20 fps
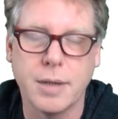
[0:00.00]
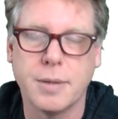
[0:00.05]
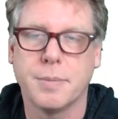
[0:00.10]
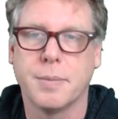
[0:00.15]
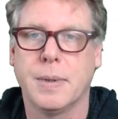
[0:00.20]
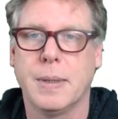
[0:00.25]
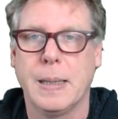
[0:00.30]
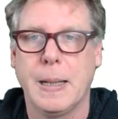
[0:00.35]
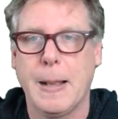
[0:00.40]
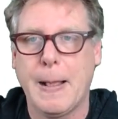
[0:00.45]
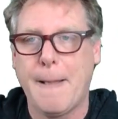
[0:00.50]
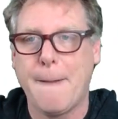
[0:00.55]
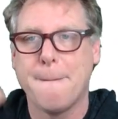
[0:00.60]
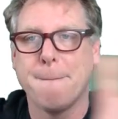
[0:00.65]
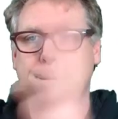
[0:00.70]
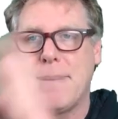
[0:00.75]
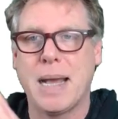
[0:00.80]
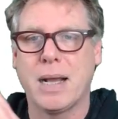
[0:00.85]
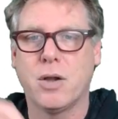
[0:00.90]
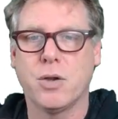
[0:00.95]
Right,
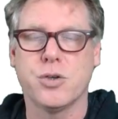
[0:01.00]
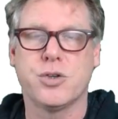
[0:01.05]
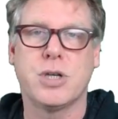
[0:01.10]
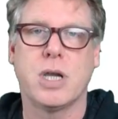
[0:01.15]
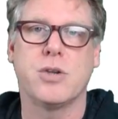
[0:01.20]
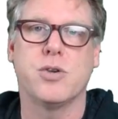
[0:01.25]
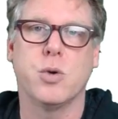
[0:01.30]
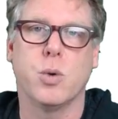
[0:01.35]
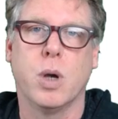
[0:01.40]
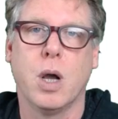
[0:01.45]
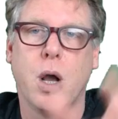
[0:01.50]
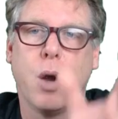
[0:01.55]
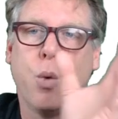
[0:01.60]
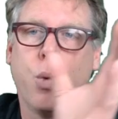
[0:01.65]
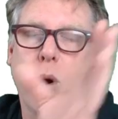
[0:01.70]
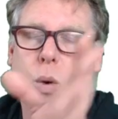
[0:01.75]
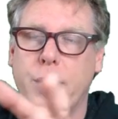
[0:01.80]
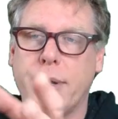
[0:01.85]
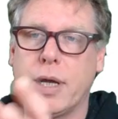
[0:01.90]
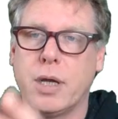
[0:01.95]
back on schedule.
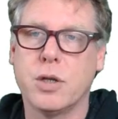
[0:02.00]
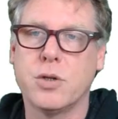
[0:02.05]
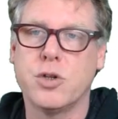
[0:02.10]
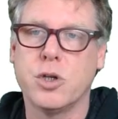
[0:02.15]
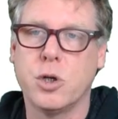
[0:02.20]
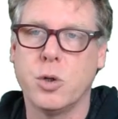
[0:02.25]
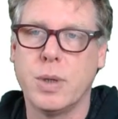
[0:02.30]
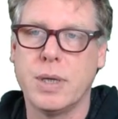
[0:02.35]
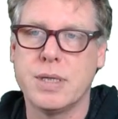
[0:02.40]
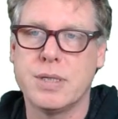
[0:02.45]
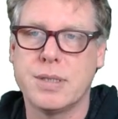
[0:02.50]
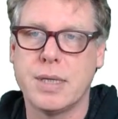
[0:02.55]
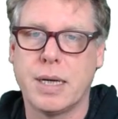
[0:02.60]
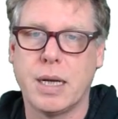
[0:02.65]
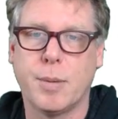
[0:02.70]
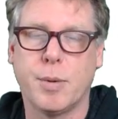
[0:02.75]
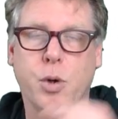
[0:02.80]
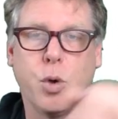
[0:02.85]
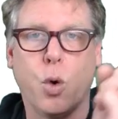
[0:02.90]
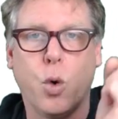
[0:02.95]
What we're going to do is set
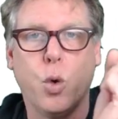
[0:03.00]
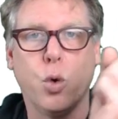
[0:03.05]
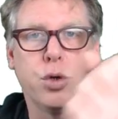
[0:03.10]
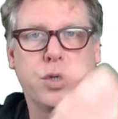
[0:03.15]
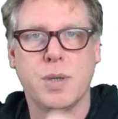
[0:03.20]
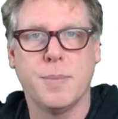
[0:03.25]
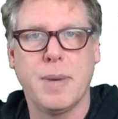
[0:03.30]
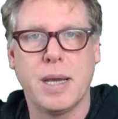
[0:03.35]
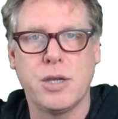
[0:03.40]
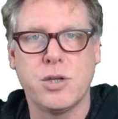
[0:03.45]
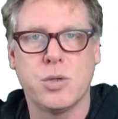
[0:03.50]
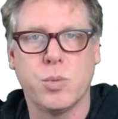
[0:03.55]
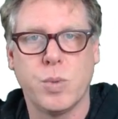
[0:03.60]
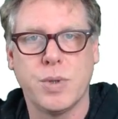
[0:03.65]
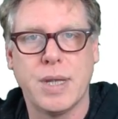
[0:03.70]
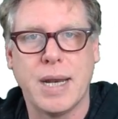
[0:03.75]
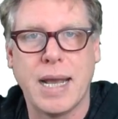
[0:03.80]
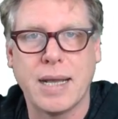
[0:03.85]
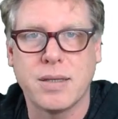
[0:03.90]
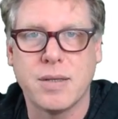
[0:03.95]
up an automation
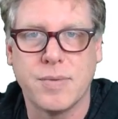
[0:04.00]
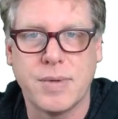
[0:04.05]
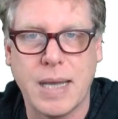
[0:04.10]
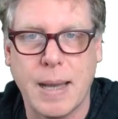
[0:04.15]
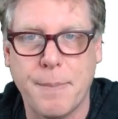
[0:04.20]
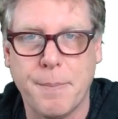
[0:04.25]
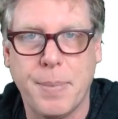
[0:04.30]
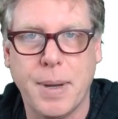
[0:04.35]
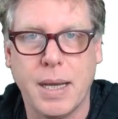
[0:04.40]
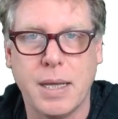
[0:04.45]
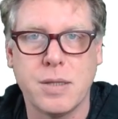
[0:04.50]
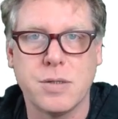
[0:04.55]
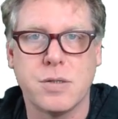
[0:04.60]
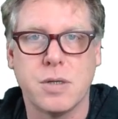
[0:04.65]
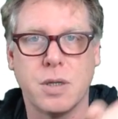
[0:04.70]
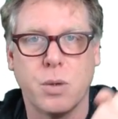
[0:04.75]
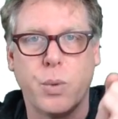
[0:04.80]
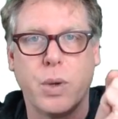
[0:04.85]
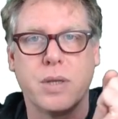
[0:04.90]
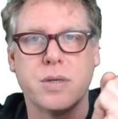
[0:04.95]
with an active campaign
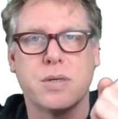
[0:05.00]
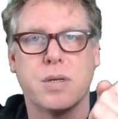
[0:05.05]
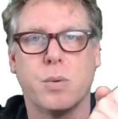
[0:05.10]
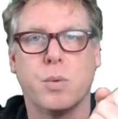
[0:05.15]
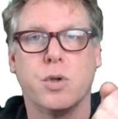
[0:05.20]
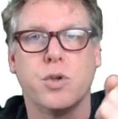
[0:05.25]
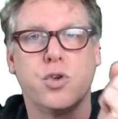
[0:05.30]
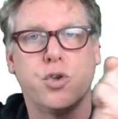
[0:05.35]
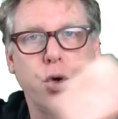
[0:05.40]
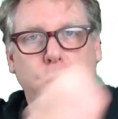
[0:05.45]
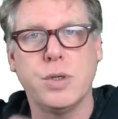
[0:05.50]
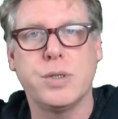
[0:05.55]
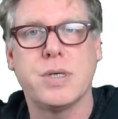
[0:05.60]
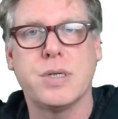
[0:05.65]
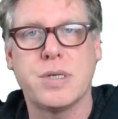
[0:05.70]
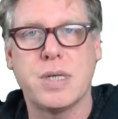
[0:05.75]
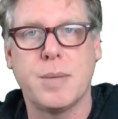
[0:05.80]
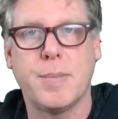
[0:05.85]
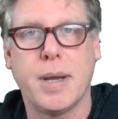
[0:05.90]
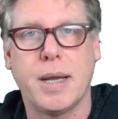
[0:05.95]
so that when someone joins
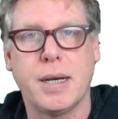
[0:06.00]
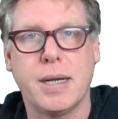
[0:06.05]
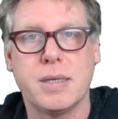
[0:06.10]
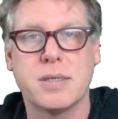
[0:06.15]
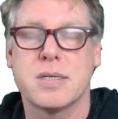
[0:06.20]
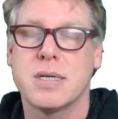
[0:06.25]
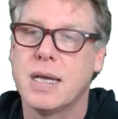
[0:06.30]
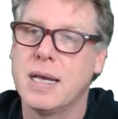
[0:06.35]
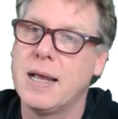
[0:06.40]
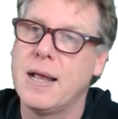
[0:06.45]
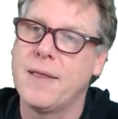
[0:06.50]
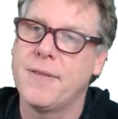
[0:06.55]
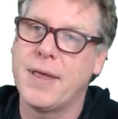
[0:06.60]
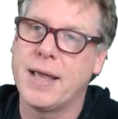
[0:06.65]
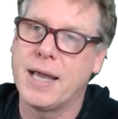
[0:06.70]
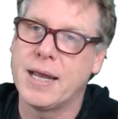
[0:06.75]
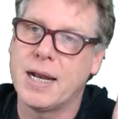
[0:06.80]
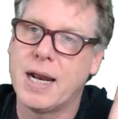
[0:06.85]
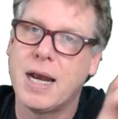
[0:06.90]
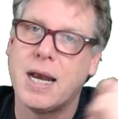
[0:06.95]
this email list,
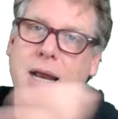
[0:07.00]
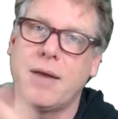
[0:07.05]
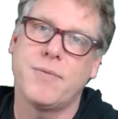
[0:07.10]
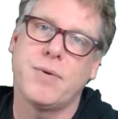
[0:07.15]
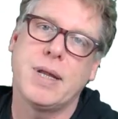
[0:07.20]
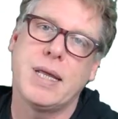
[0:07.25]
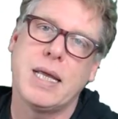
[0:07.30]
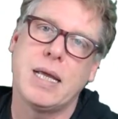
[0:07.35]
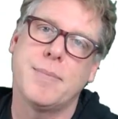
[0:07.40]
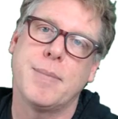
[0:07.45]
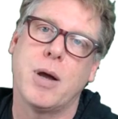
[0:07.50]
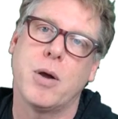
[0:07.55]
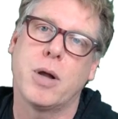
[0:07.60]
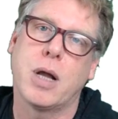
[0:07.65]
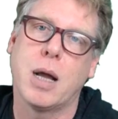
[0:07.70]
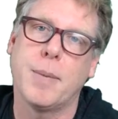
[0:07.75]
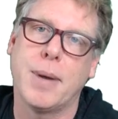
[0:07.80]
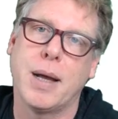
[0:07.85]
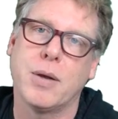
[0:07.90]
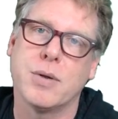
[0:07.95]
they get a lovely email
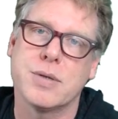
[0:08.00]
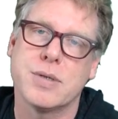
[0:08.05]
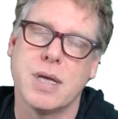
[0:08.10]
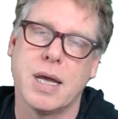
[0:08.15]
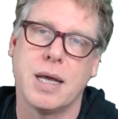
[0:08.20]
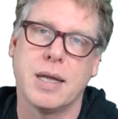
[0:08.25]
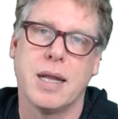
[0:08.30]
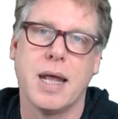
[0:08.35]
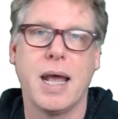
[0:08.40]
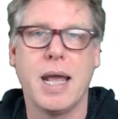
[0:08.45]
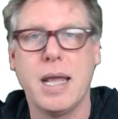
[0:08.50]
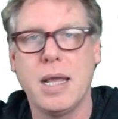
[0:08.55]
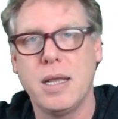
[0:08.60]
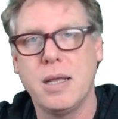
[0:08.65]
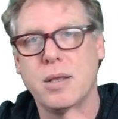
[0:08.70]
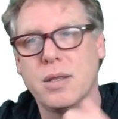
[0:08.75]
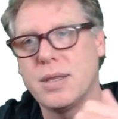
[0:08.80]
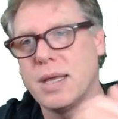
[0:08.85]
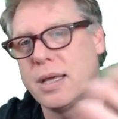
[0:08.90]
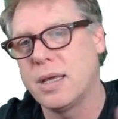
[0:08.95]
come out saying,
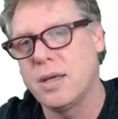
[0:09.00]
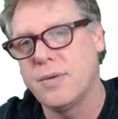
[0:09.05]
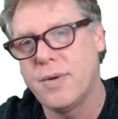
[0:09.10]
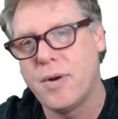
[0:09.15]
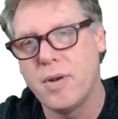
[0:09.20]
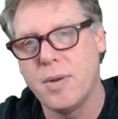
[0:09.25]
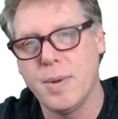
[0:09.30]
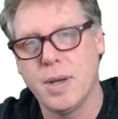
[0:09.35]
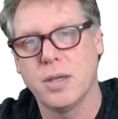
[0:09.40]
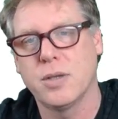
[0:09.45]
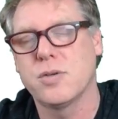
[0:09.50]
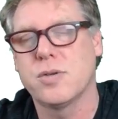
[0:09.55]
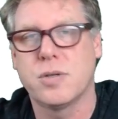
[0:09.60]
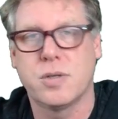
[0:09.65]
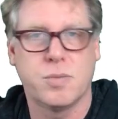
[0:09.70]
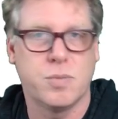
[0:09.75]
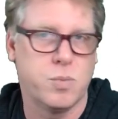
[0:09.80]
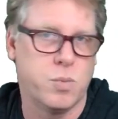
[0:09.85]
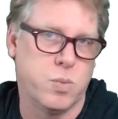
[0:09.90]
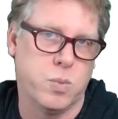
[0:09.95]
hey, thank you very
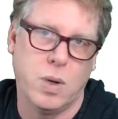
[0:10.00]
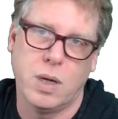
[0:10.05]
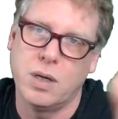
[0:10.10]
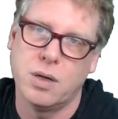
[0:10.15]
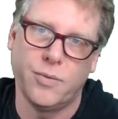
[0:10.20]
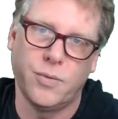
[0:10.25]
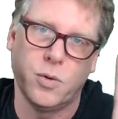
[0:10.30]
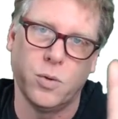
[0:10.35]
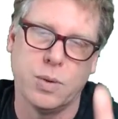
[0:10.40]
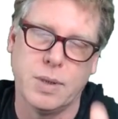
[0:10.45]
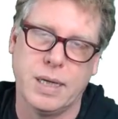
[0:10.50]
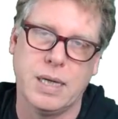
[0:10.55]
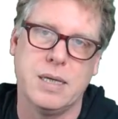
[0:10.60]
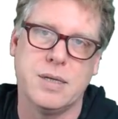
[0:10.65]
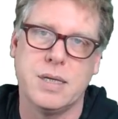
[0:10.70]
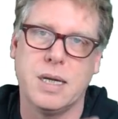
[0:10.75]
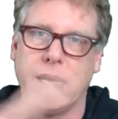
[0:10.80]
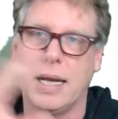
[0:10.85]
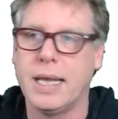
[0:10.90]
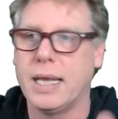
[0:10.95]
much, wonderful,
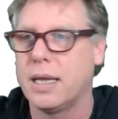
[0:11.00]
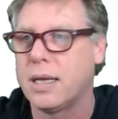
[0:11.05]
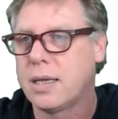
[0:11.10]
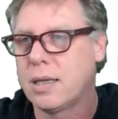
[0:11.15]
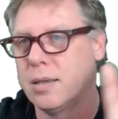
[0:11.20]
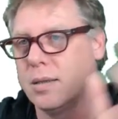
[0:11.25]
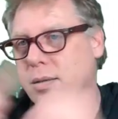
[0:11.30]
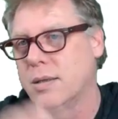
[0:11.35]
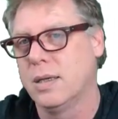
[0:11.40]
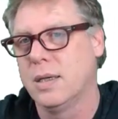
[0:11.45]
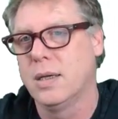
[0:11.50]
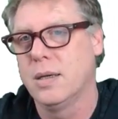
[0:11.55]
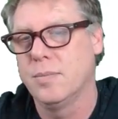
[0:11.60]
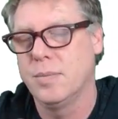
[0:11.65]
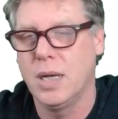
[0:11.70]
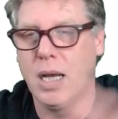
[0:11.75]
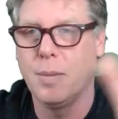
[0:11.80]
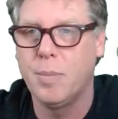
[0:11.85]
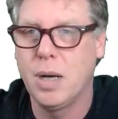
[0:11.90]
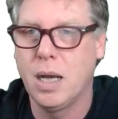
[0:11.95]
here's a link,
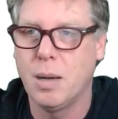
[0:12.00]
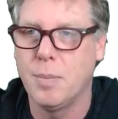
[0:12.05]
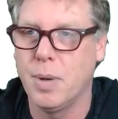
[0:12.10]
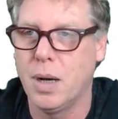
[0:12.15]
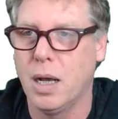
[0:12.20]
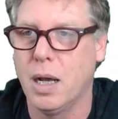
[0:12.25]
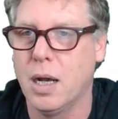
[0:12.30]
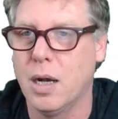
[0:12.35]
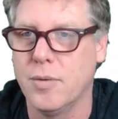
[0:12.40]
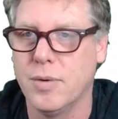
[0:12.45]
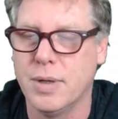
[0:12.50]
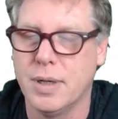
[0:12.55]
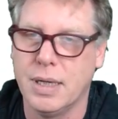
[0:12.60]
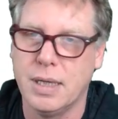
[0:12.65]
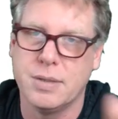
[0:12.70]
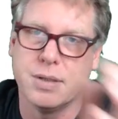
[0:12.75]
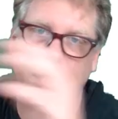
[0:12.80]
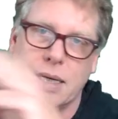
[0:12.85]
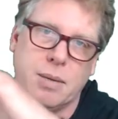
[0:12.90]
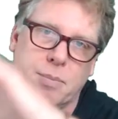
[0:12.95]
blah, blah, blah, and
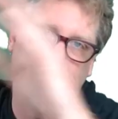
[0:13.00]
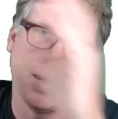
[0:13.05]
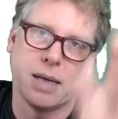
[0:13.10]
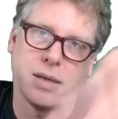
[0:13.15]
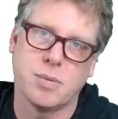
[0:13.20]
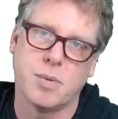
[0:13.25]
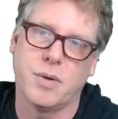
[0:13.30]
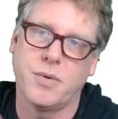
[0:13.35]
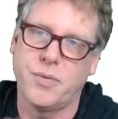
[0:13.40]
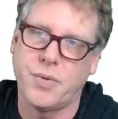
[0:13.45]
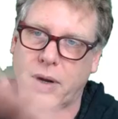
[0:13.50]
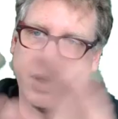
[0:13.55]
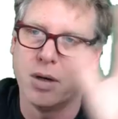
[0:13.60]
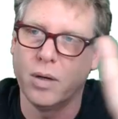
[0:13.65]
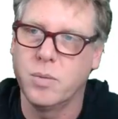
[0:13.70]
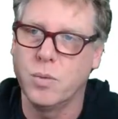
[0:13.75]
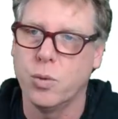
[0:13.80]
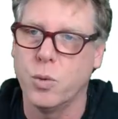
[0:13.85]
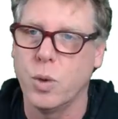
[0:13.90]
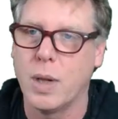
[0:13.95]
here's a link back to my
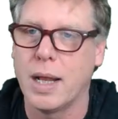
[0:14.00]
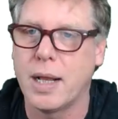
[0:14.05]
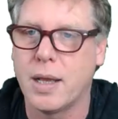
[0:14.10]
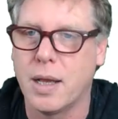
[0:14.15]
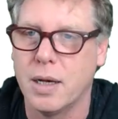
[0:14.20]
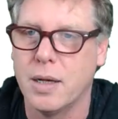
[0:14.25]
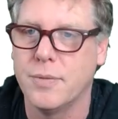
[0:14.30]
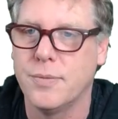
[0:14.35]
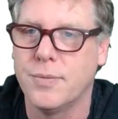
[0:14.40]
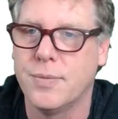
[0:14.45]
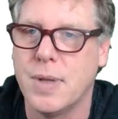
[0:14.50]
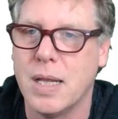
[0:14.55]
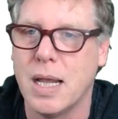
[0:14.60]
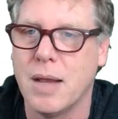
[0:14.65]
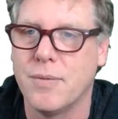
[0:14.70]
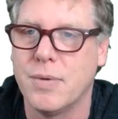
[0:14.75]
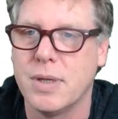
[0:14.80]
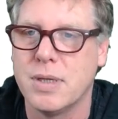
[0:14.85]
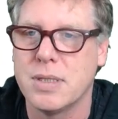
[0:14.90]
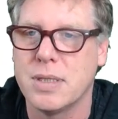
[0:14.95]
funnel and all that kind of
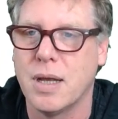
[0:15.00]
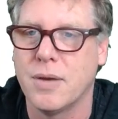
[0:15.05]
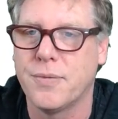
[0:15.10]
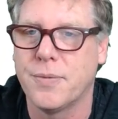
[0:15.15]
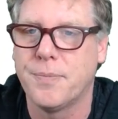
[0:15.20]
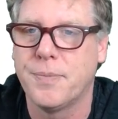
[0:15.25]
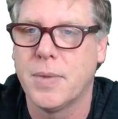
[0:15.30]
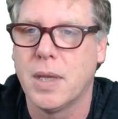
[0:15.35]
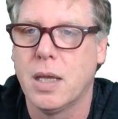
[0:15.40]
lovely stuff.